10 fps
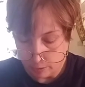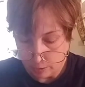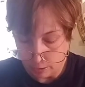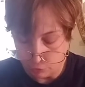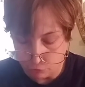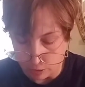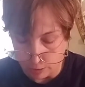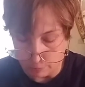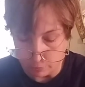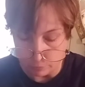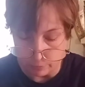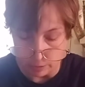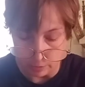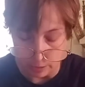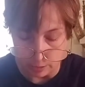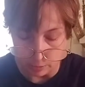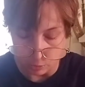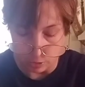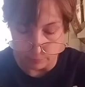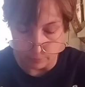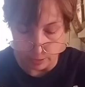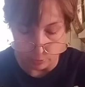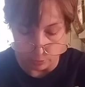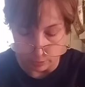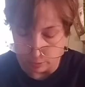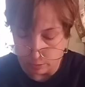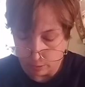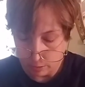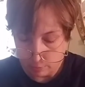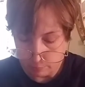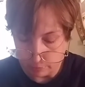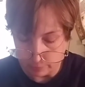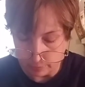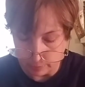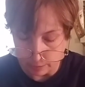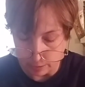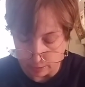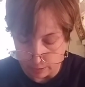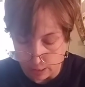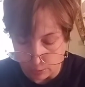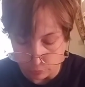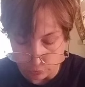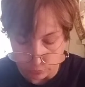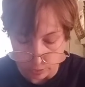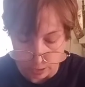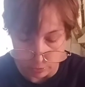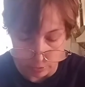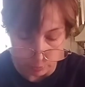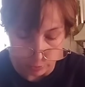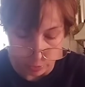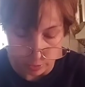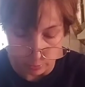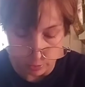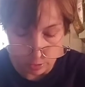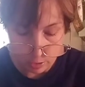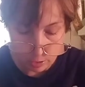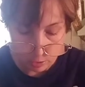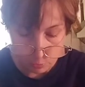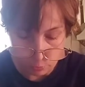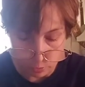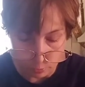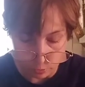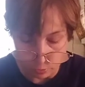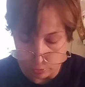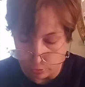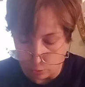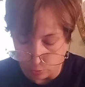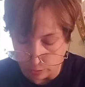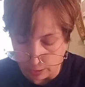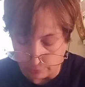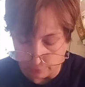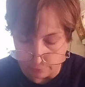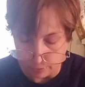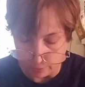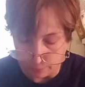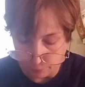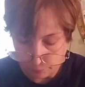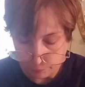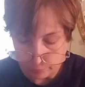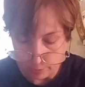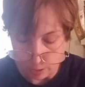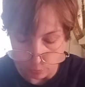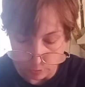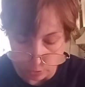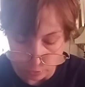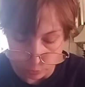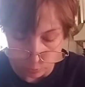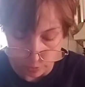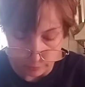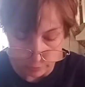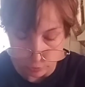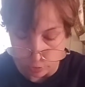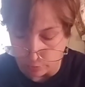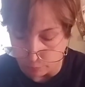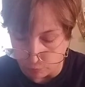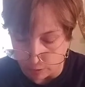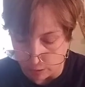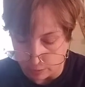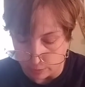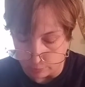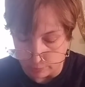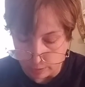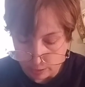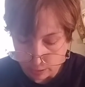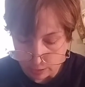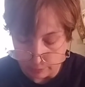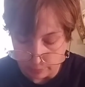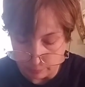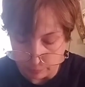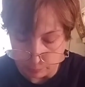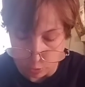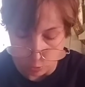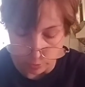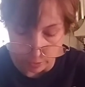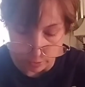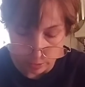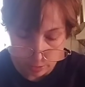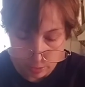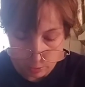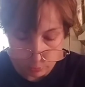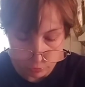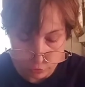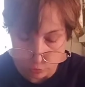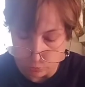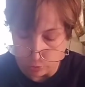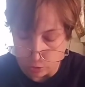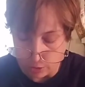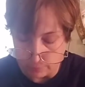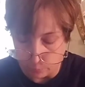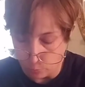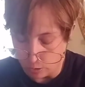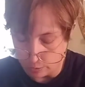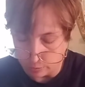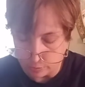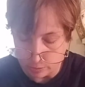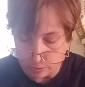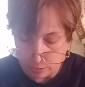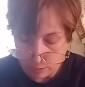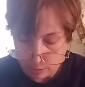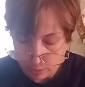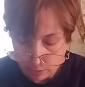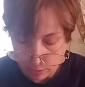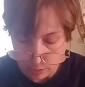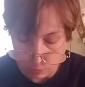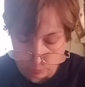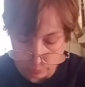Each time Mr. Van Dam coughed loudly, Mrs. Van Dam and I were so scared that we thought he, we were going to have a fit. That went on until one of us got the bright idea of giving him some codeine, which soothed the cough at once. Again we